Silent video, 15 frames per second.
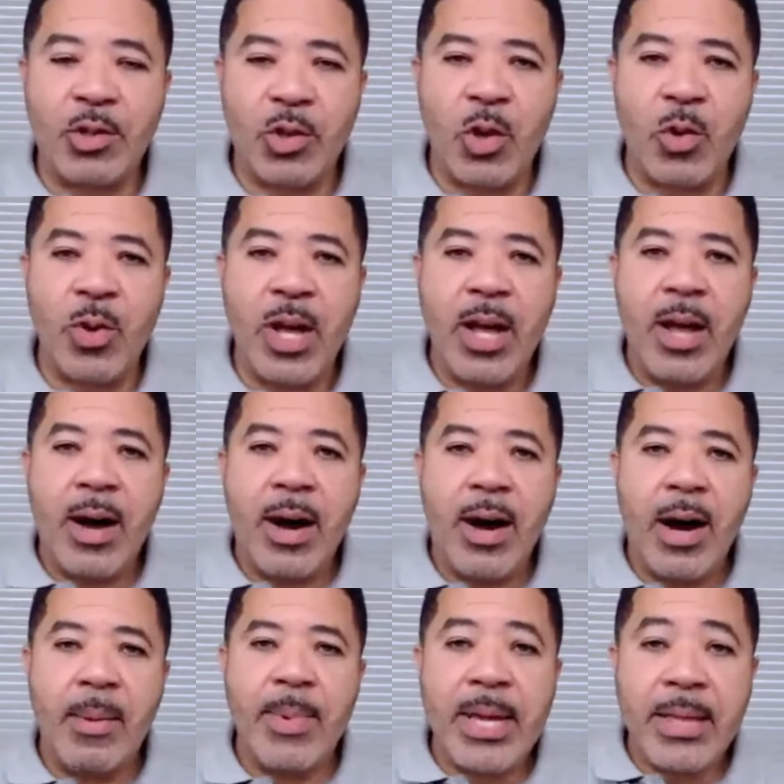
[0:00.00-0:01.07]
So
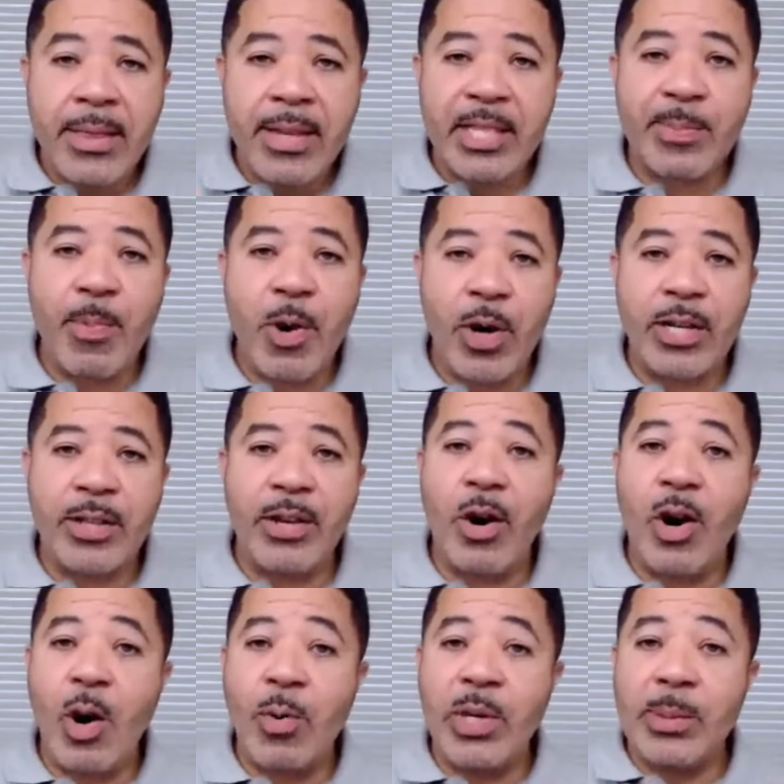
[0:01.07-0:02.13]
in this market, there
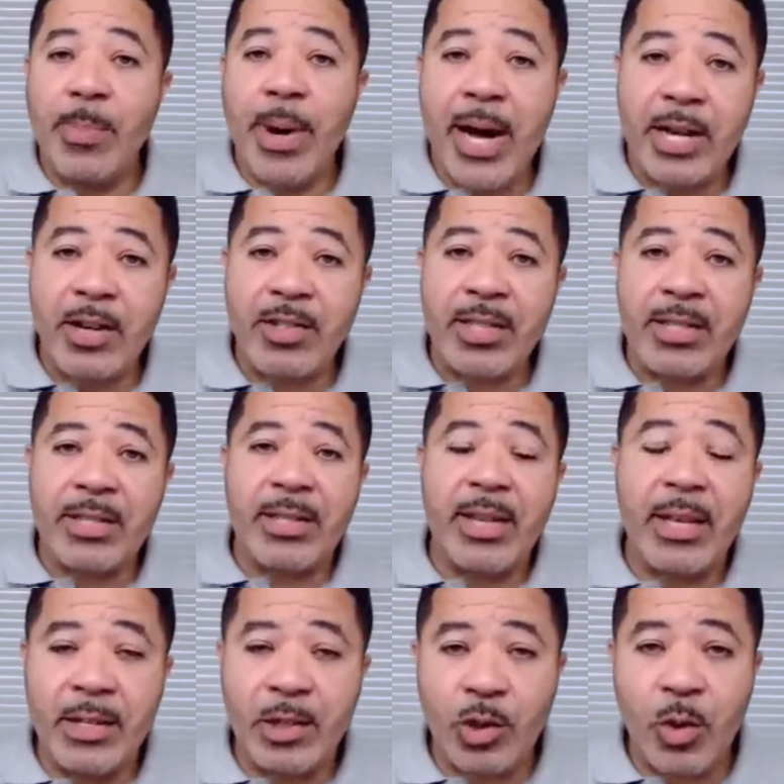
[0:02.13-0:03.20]
are always buyers and
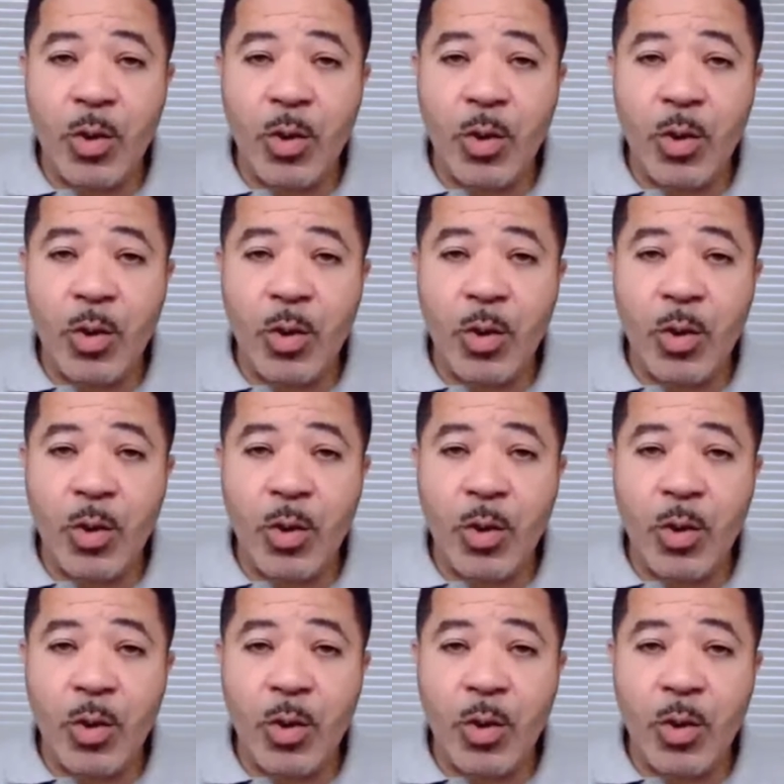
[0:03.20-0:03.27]
sellers.